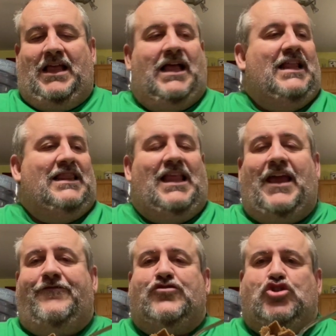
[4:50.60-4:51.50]

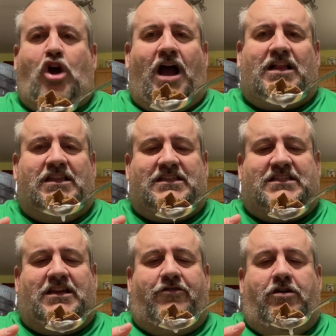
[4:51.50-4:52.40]
Life Chocolate
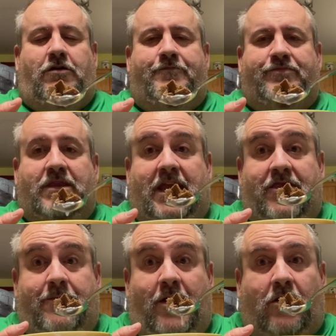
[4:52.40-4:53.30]
cereal in the
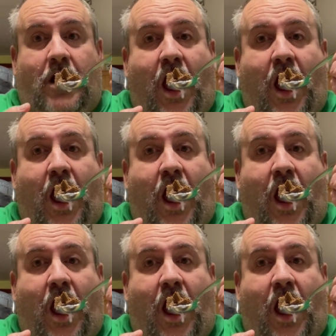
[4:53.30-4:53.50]
milk.